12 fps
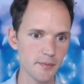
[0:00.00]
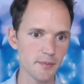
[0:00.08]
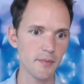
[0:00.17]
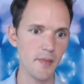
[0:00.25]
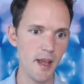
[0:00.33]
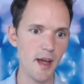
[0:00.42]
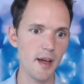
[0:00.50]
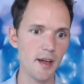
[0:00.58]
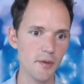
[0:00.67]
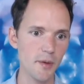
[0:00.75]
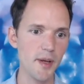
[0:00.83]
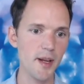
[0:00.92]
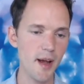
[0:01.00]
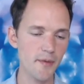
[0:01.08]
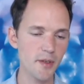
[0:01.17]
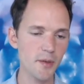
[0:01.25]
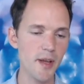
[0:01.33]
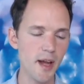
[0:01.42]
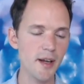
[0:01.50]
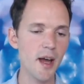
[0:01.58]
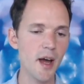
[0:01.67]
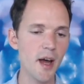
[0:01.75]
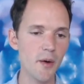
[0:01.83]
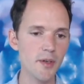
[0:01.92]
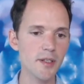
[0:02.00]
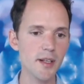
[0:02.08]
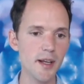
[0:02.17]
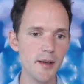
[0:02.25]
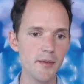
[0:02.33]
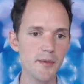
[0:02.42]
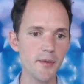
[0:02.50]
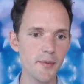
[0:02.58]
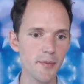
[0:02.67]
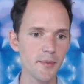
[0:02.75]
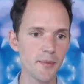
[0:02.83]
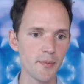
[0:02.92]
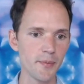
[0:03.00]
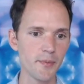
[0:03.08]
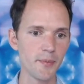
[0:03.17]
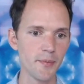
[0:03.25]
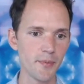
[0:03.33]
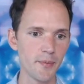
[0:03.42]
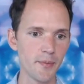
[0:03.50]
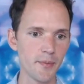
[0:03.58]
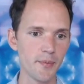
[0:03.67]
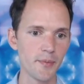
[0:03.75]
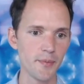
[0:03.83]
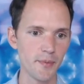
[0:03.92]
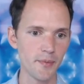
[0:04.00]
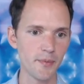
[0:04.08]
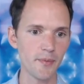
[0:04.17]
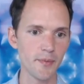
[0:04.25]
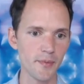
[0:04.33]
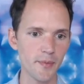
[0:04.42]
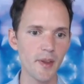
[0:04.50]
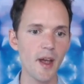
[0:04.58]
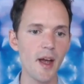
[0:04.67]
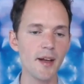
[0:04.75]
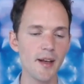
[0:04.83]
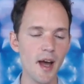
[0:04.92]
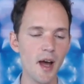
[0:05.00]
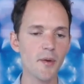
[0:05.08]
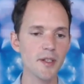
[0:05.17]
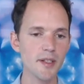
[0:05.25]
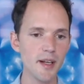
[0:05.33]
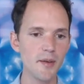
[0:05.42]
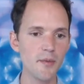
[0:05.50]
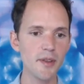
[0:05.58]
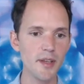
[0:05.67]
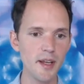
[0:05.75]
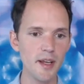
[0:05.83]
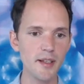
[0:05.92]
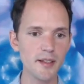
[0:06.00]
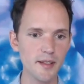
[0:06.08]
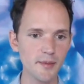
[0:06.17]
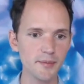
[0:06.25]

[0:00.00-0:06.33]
Yeah, repeat after me. I now receive. I now receive. I now receive with ease.